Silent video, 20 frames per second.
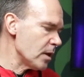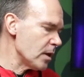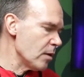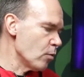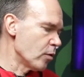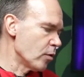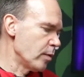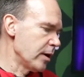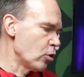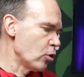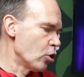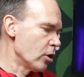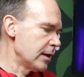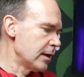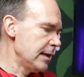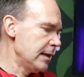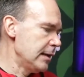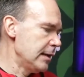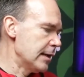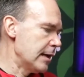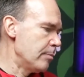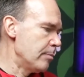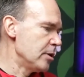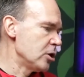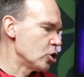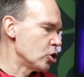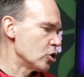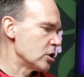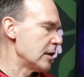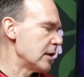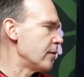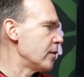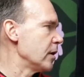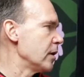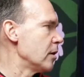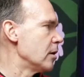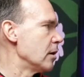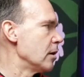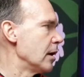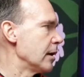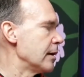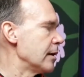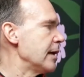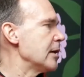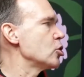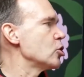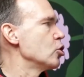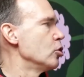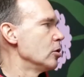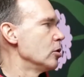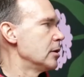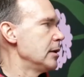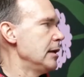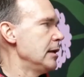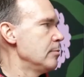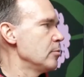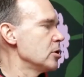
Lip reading: what we call the Ambitious Africa, like national teams.